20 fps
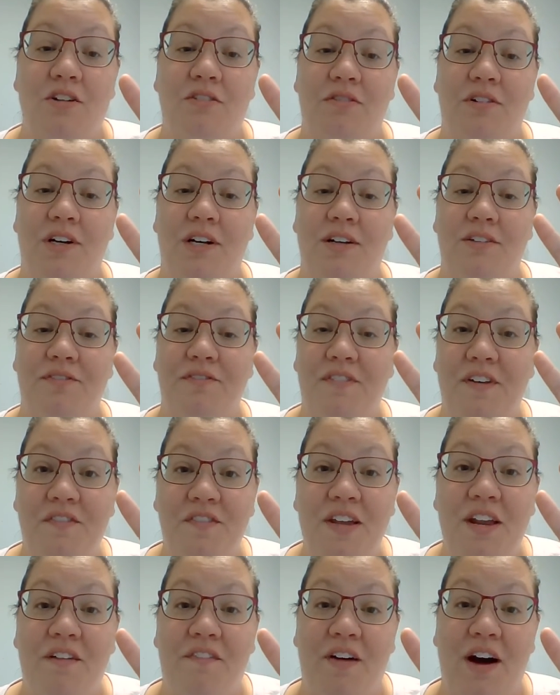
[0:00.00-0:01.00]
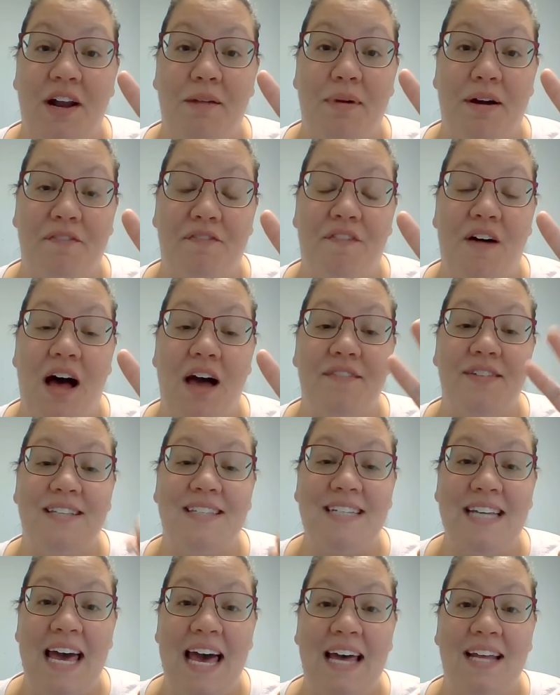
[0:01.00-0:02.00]
Well, 50 divided by 5 is
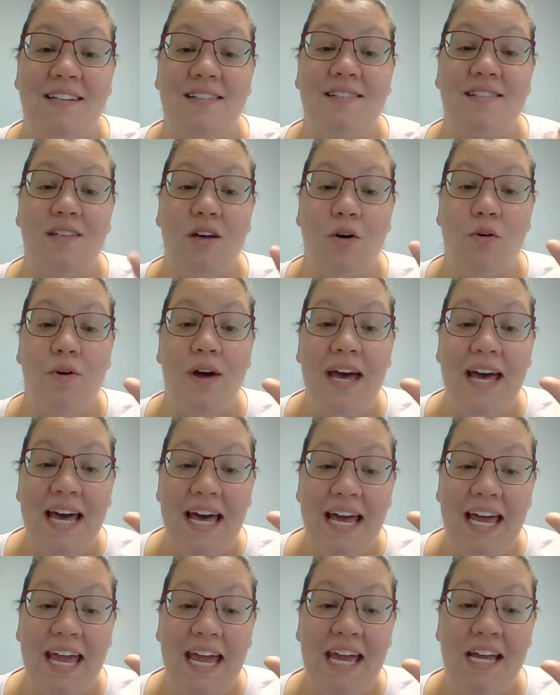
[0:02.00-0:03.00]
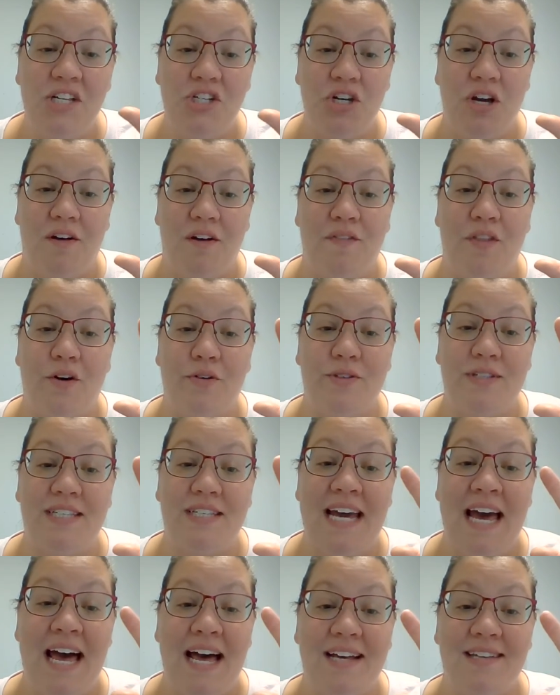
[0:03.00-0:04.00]
10. So each of those
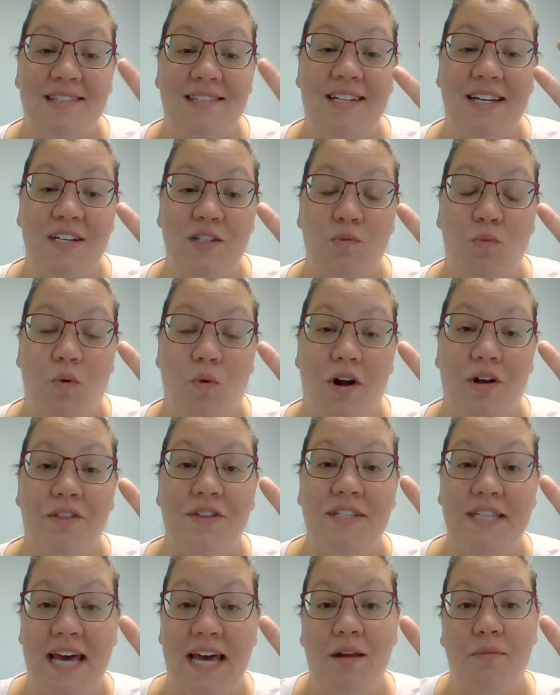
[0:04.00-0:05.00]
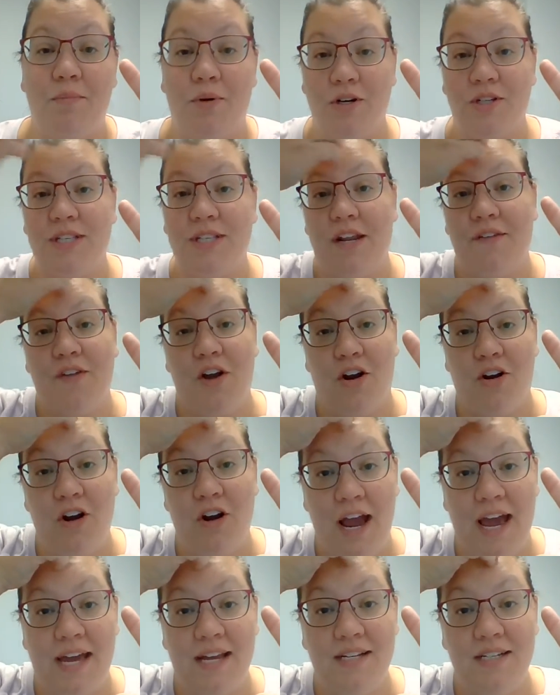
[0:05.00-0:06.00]
tests is worth 10% of your
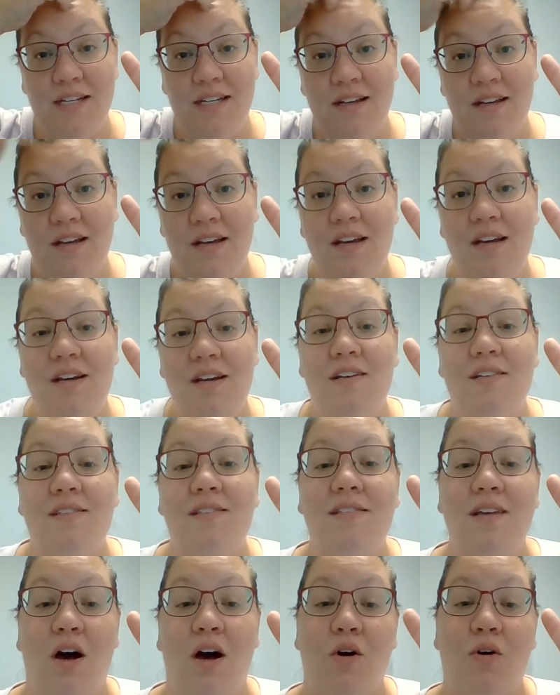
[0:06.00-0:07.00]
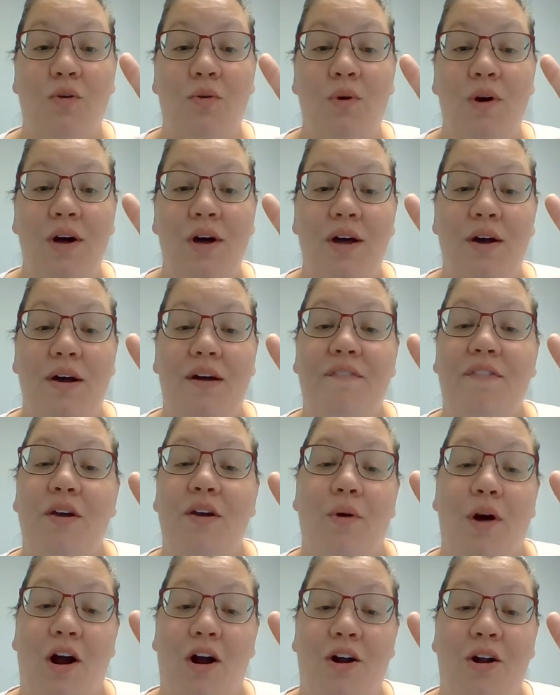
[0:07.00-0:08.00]
grade. So if
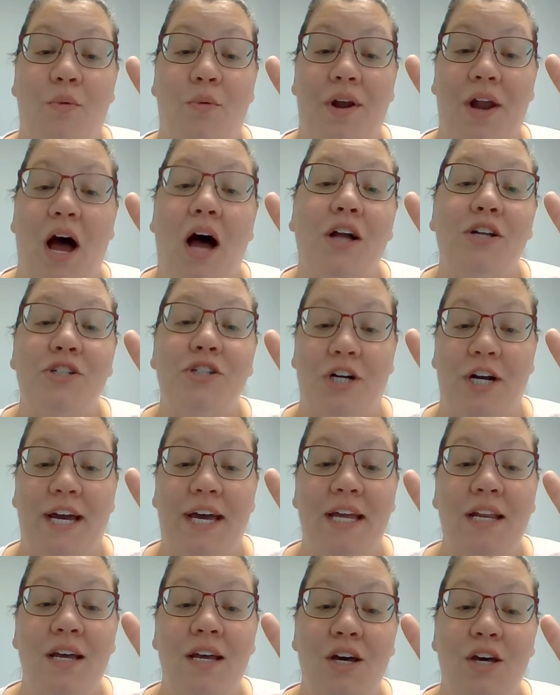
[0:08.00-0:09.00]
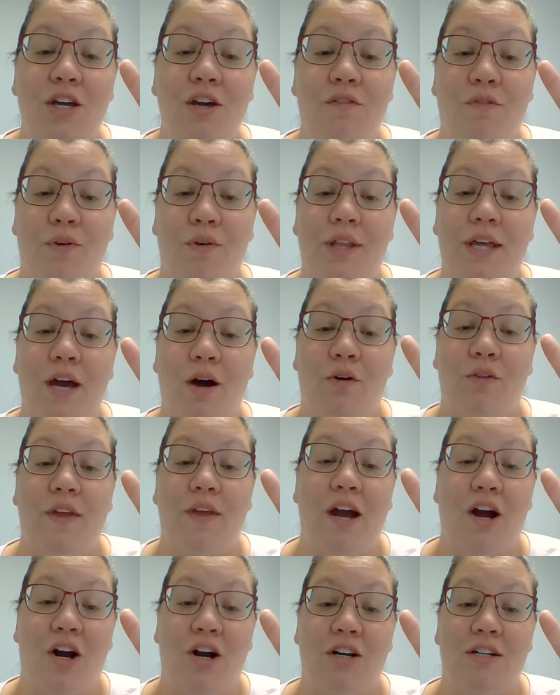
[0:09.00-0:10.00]
you earn a 100, you've really
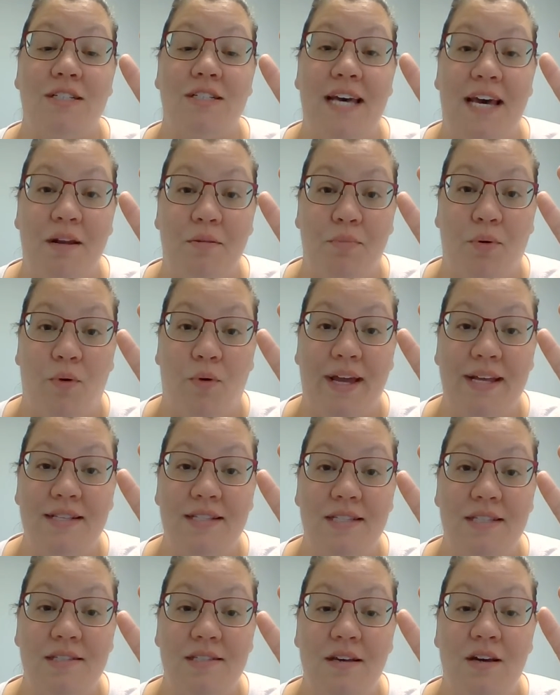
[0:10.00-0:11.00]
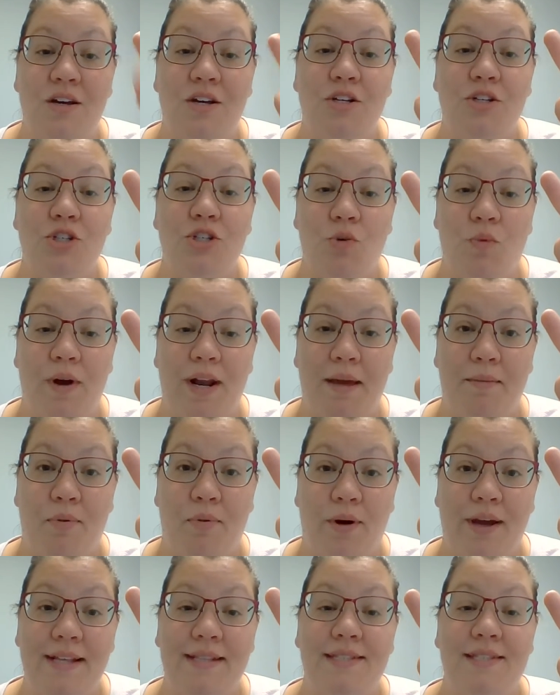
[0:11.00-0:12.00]
only earned 10 points, 20
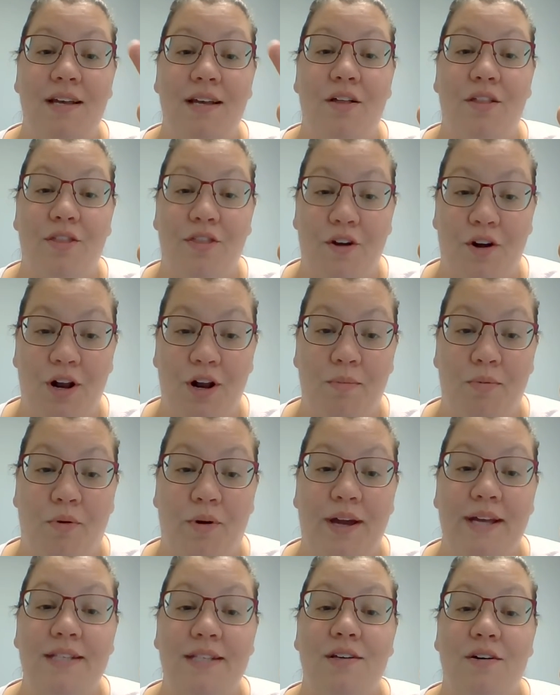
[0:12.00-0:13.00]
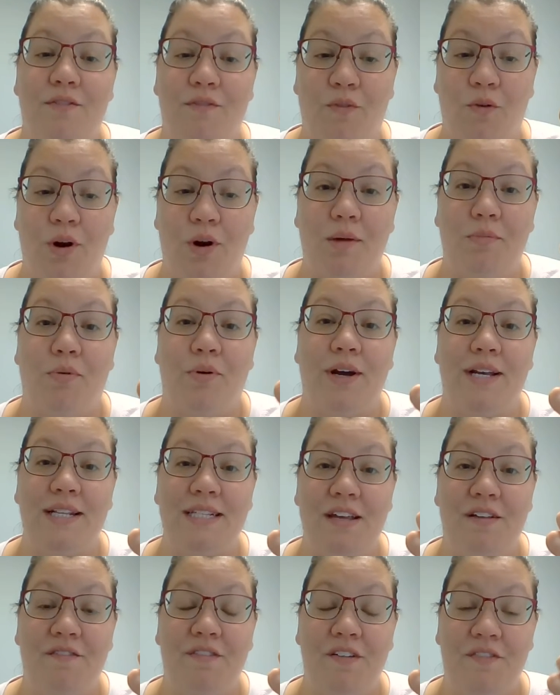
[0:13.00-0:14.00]
points, 30 points, 40 points,
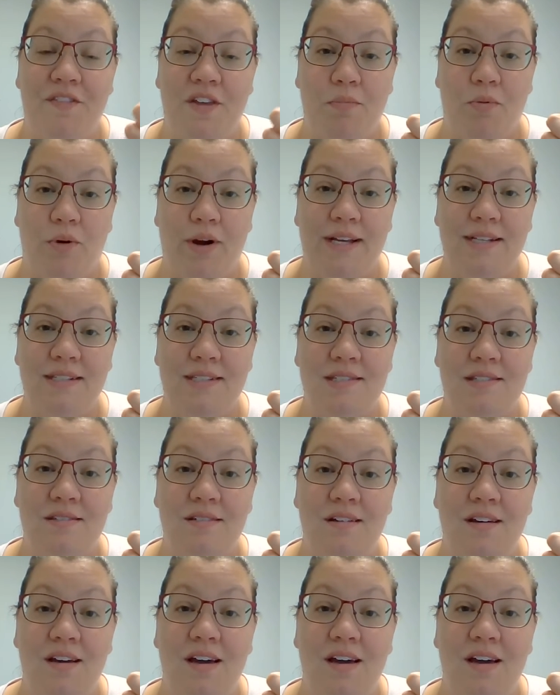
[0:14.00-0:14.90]
and 50 points.